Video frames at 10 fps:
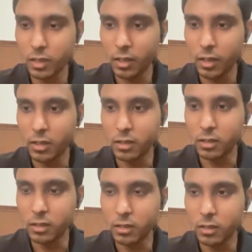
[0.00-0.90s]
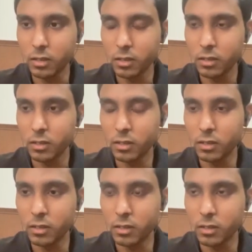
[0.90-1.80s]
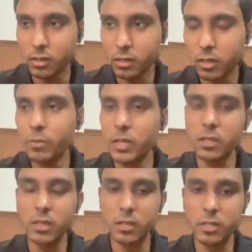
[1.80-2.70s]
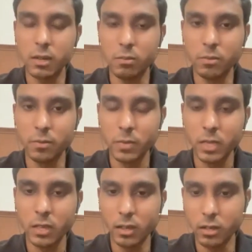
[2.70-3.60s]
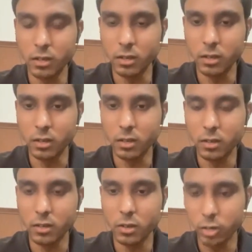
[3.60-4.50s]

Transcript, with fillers: and uh, complete the exam in or